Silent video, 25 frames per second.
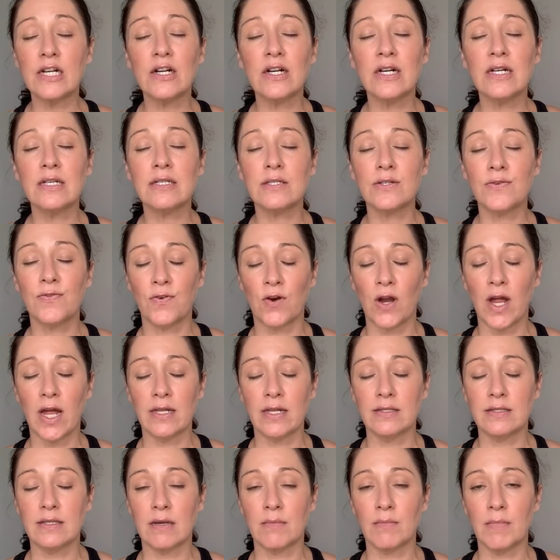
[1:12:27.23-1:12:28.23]
dearest
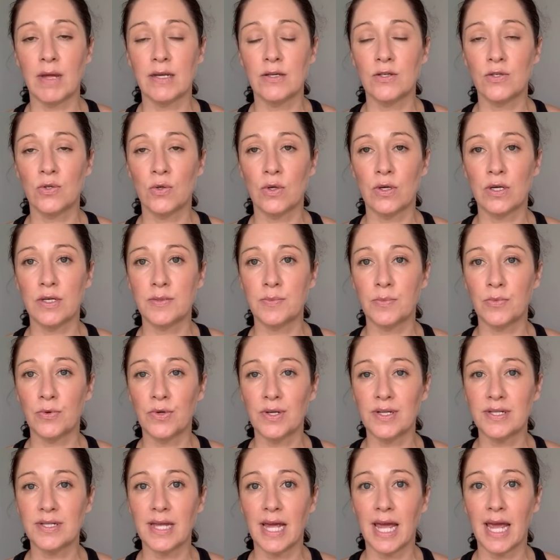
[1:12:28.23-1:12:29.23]
friends and mentors,
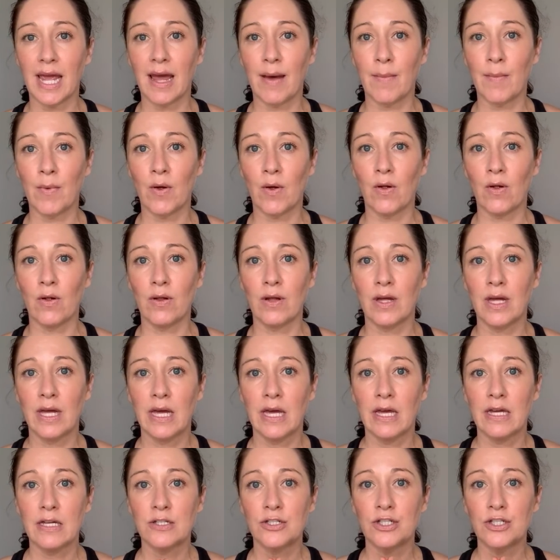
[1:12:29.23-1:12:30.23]
Marissa
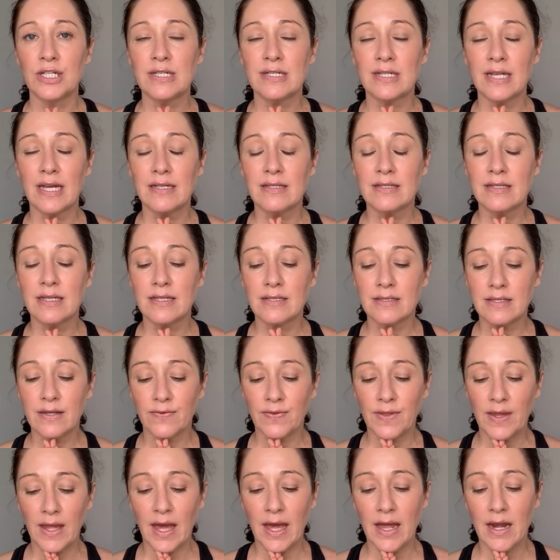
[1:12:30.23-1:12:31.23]
Hamill, she says this at
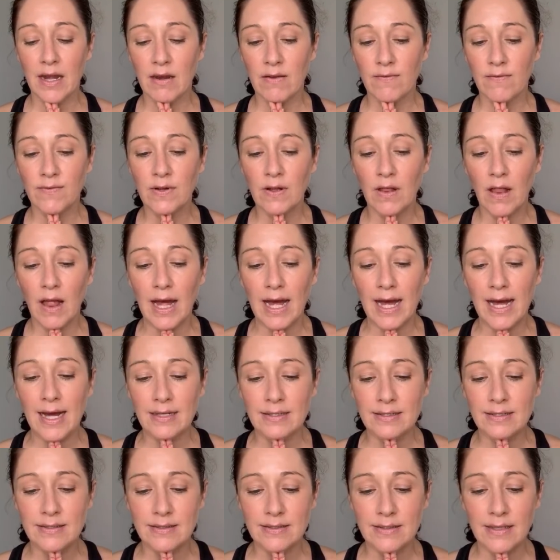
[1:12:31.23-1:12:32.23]
the end of
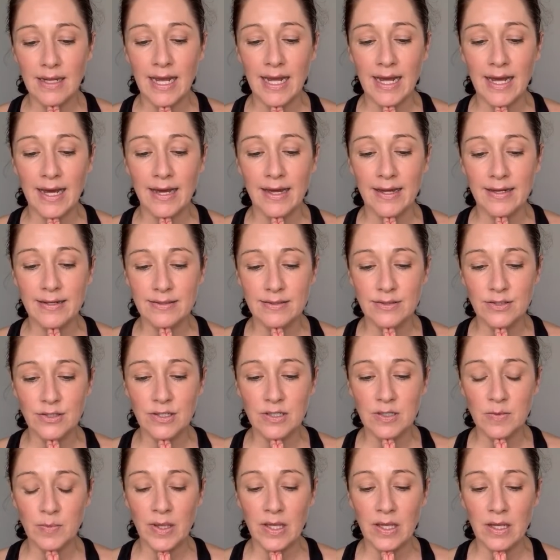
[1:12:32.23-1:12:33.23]
class, and
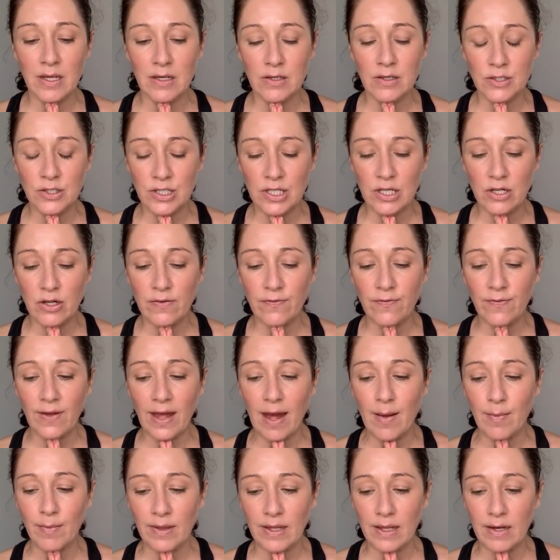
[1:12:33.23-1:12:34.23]
she's been, she and her
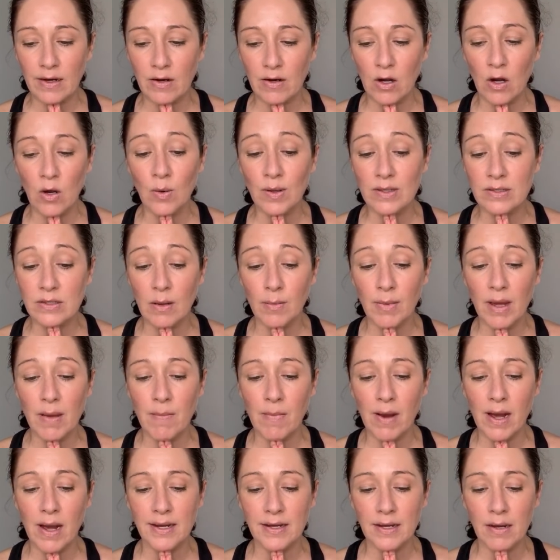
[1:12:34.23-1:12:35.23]
family are always on my
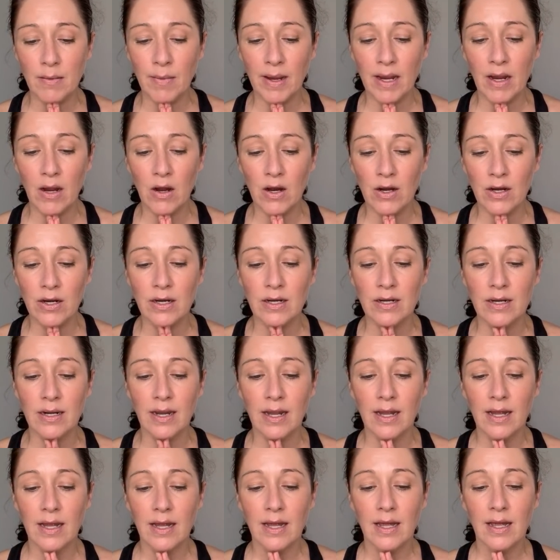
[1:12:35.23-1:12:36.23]
mind and my heart.
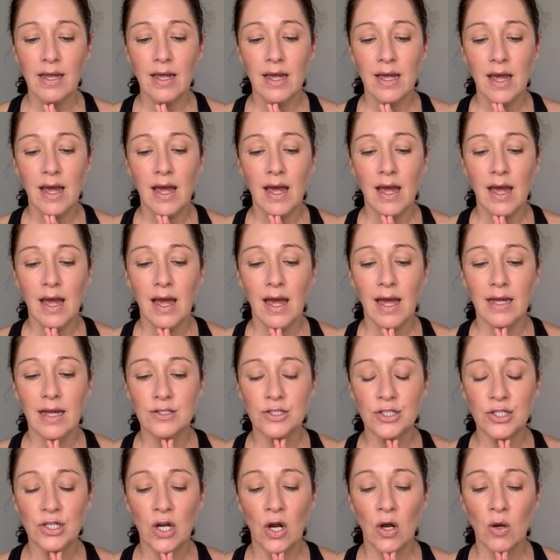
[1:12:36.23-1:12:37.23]
And
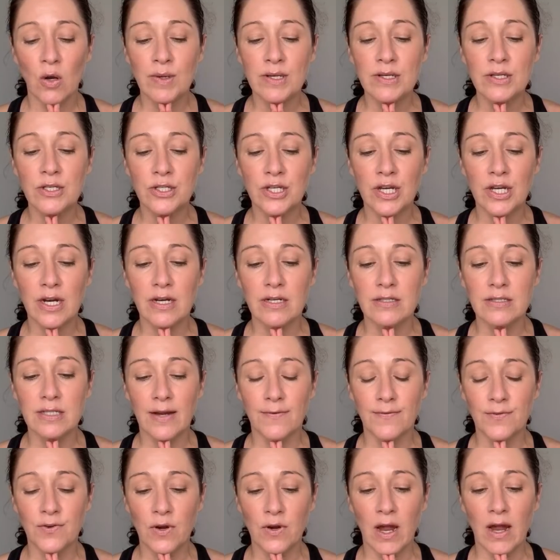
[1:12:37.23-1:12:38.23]
she always shares
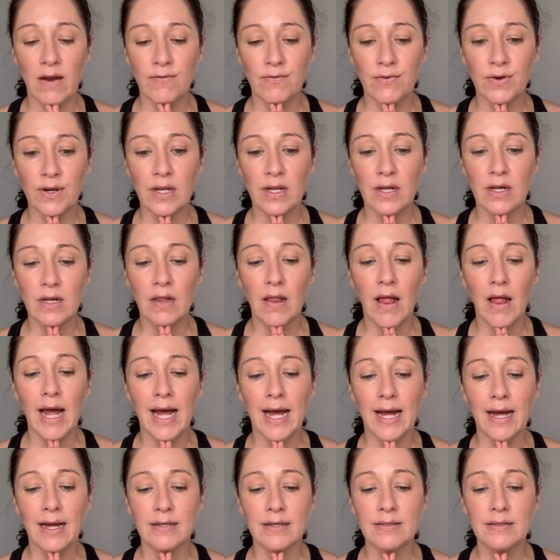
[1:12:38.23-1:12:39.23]
after every
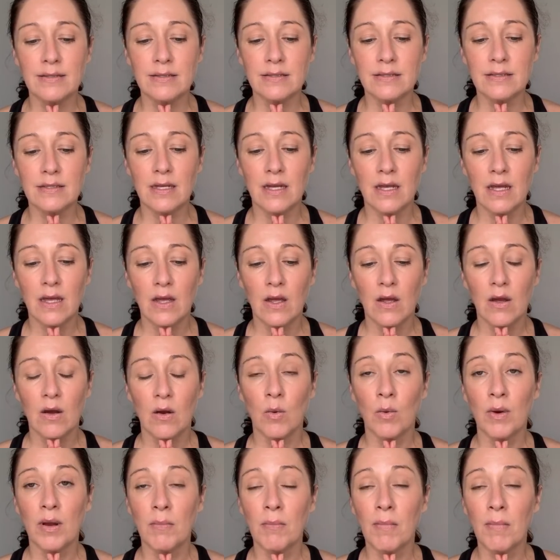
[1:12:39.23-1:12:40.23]
class
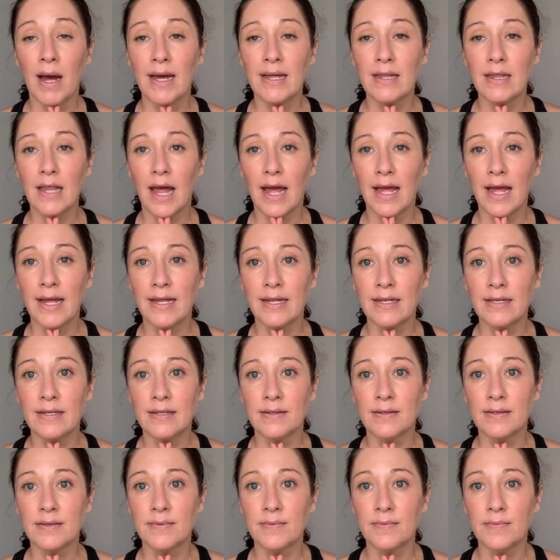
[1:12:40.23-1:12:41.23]
when my light
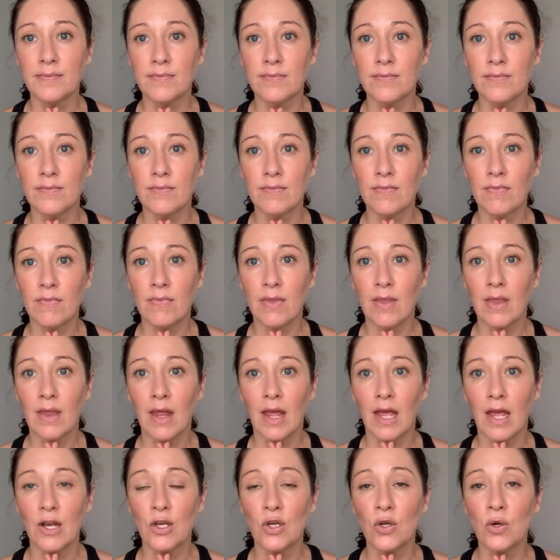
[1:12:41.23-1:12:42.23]

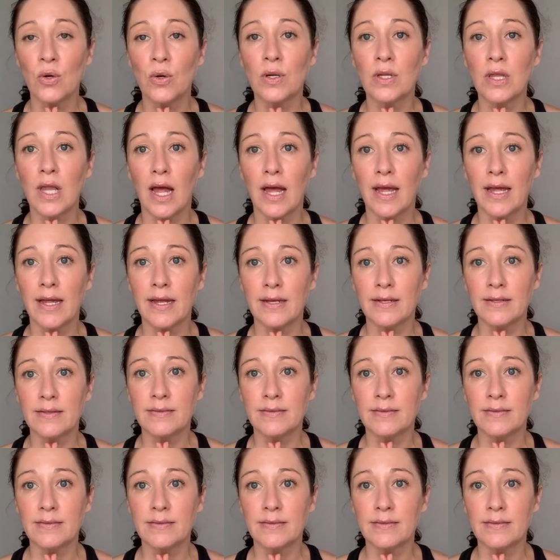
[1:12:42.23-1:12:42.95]
and your light